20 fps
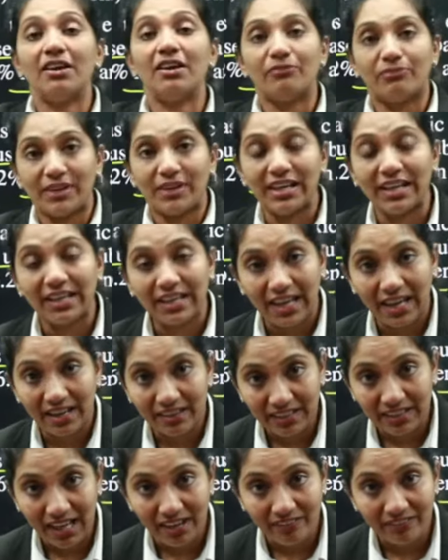filling air
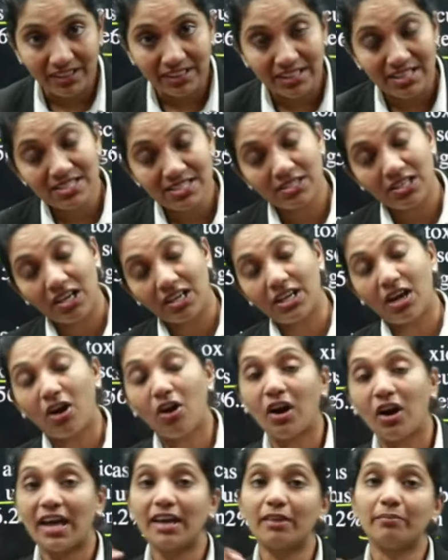cavities, that
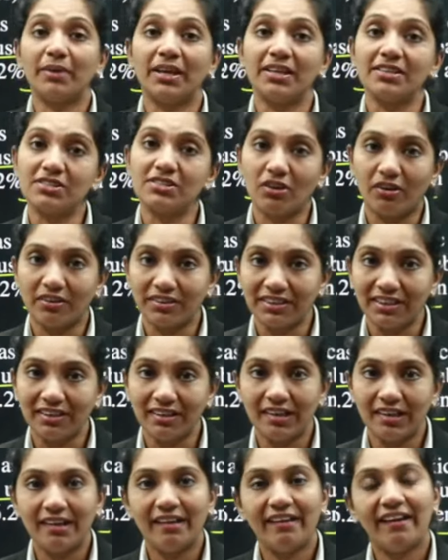all are based on
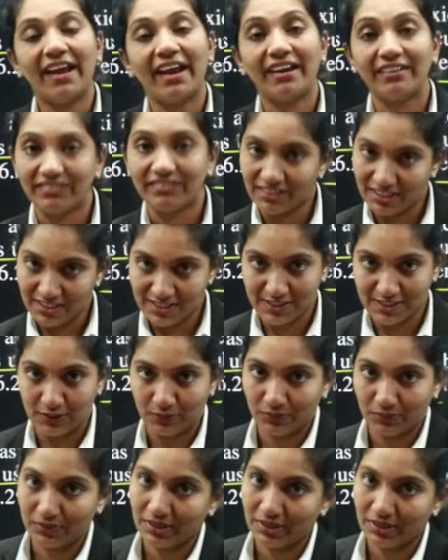the Henry's law.